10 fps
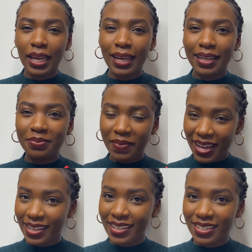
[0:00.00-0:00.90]
in
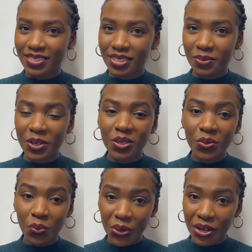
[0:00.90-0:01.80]
my country, when you
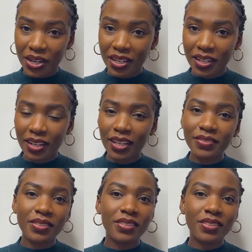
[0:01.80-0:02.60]
work for